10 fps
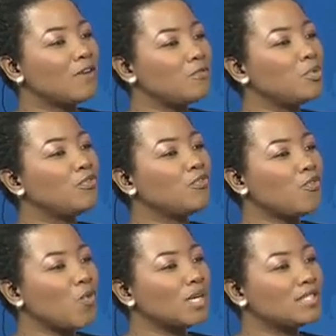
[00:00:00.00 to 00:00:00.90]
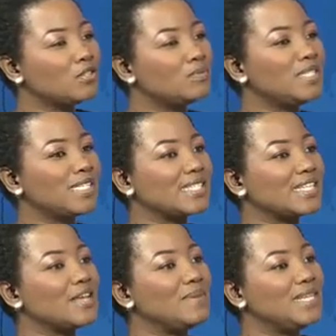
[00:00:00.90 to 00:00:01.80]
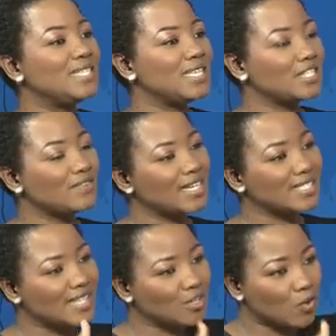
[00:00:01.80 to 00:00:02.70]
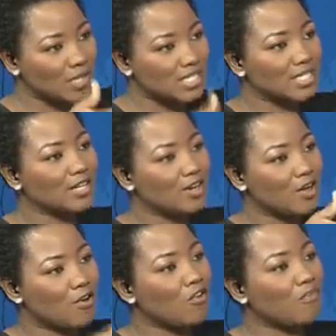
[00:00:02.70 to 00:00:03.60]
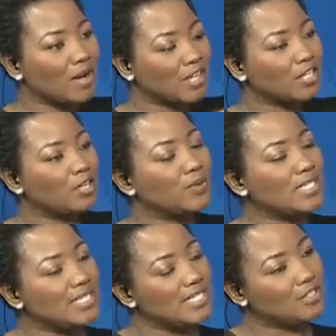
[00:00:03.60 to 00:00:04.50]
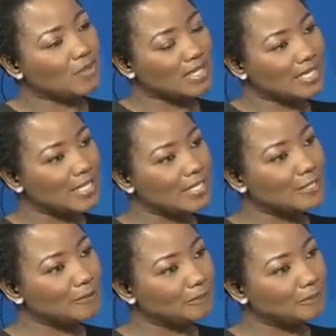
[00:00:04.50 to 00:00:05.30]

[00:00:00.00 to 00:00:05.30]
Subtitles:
moving forward there will be sustainability as far as that question of market liquidity is concerned?